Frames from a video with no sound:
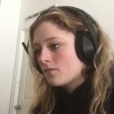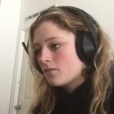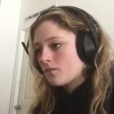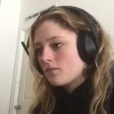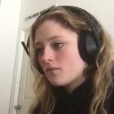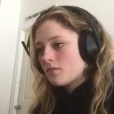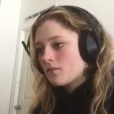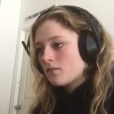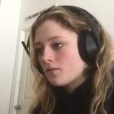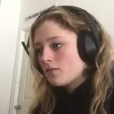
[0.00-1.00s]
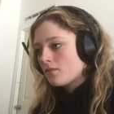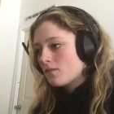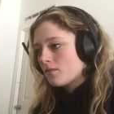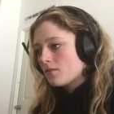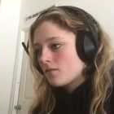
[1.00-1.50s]

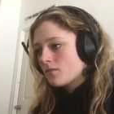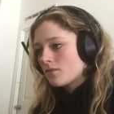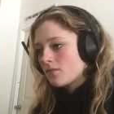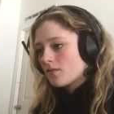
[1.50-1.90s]
[no speech]